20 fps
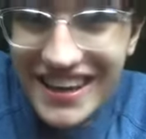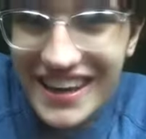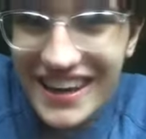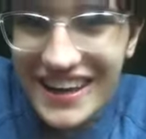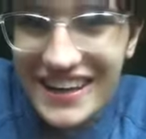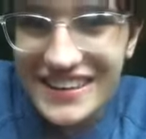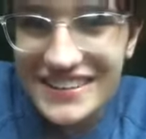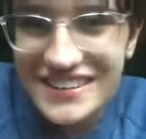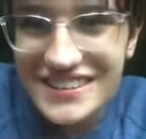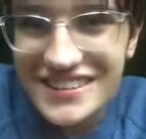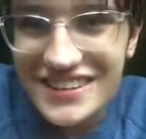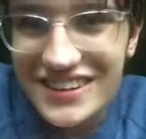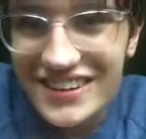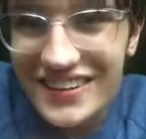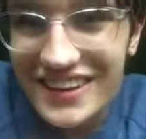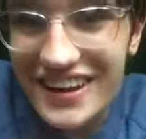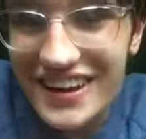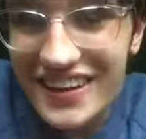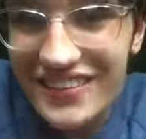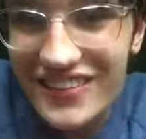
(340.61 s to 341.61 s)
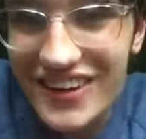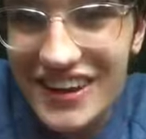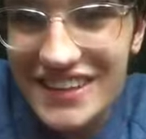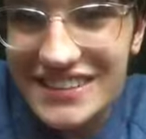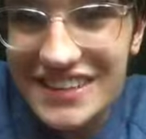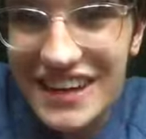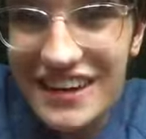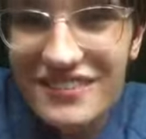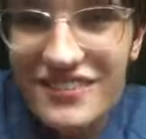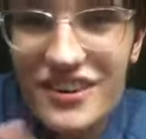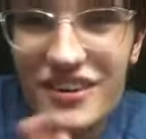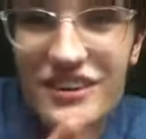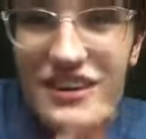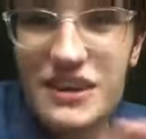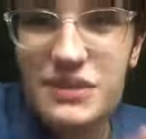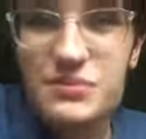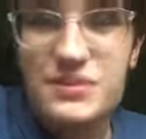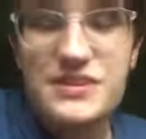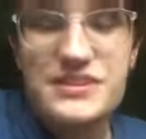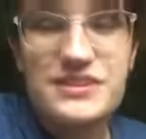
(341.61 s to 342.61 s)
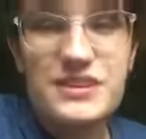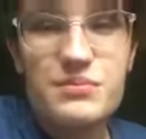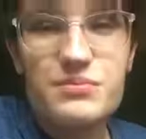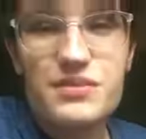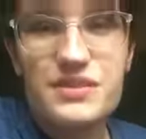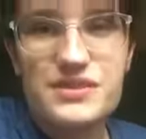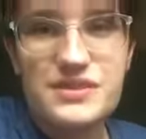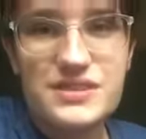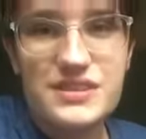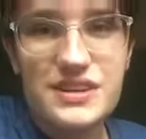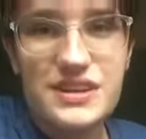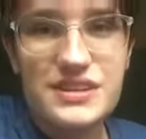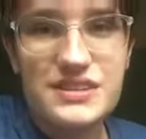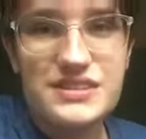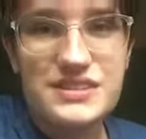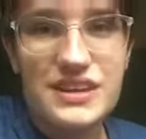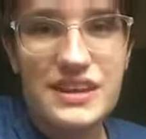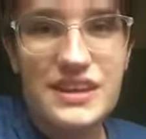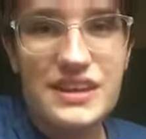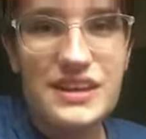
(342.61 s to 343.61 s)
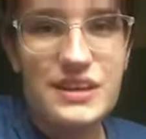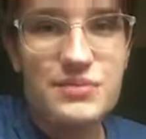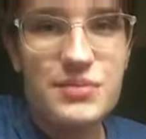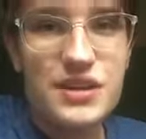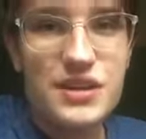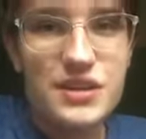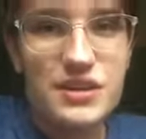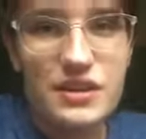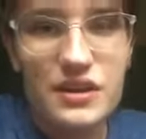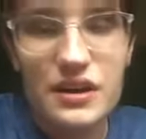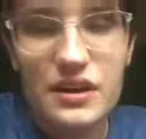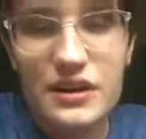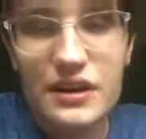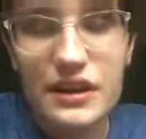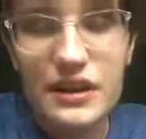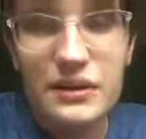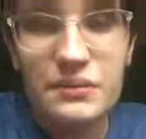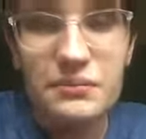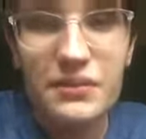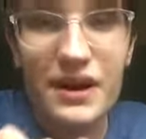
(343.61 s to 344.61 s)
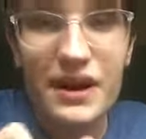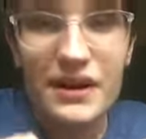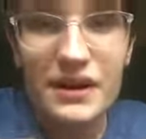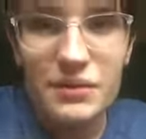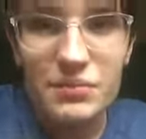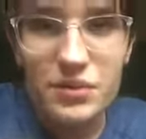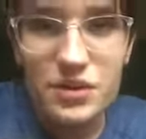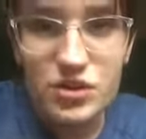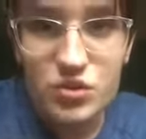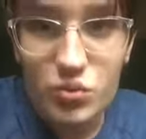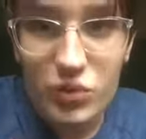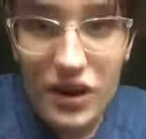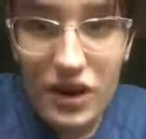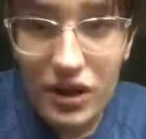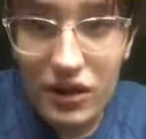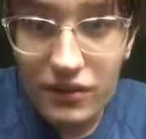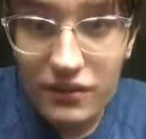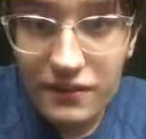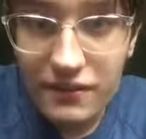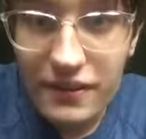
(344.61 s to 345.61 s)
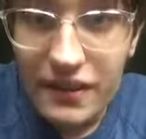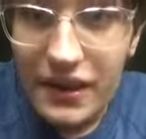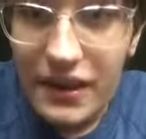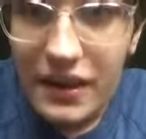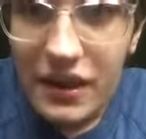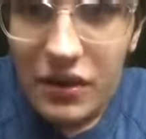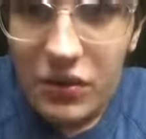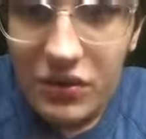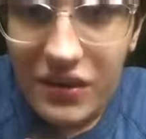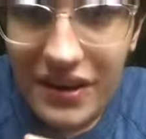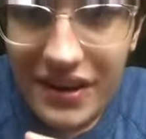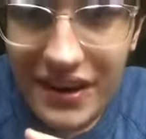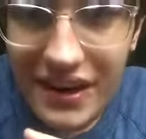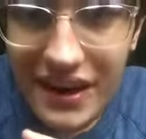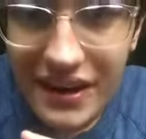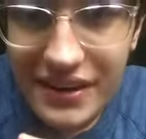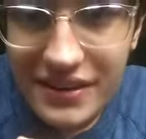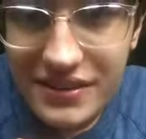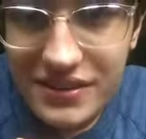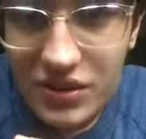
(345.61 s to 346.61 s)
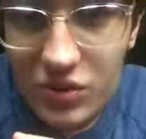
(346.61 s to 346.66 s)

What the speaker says: And so anyways, after EB's number 6 and EB and my number 12, we headed to